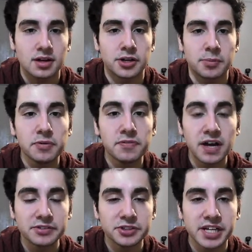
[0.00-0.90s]
Number
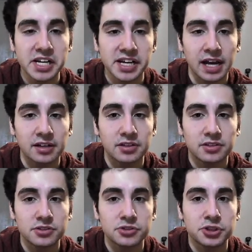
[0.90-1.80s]
588,
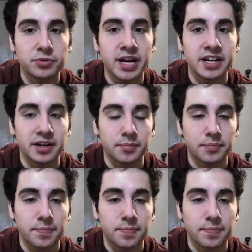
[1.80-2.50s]
geranium.